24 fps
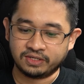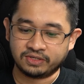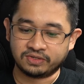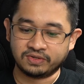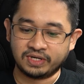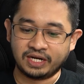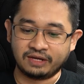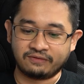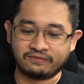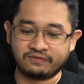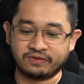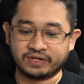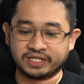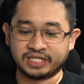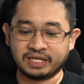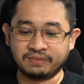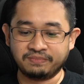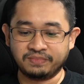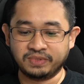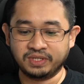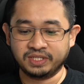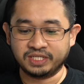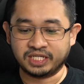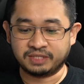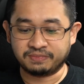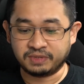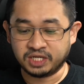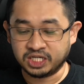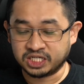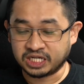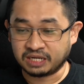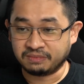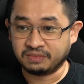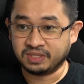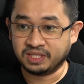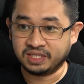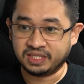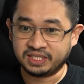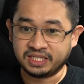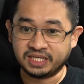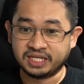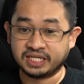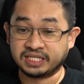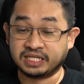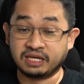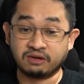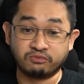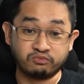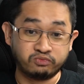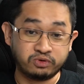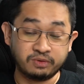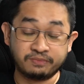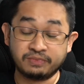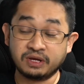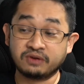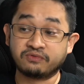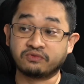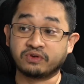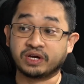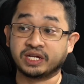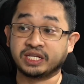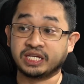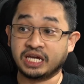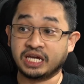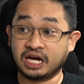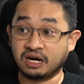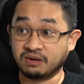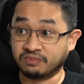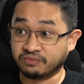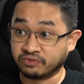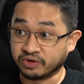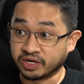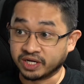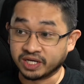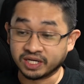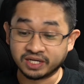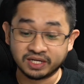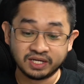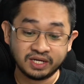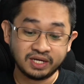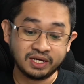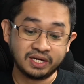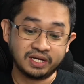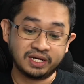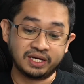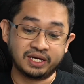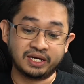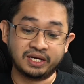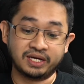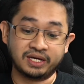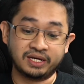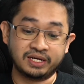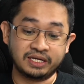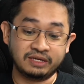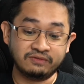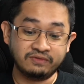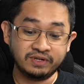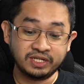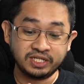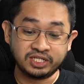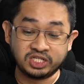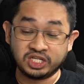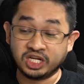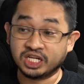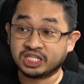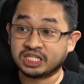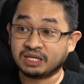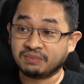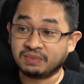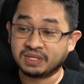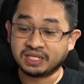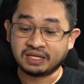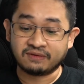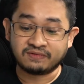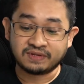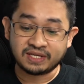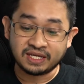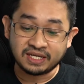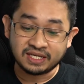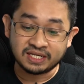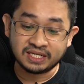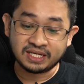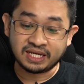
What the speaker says: So like for example, the Spanish government said that they are prepared for any outbreak. Even GSMA, they've taken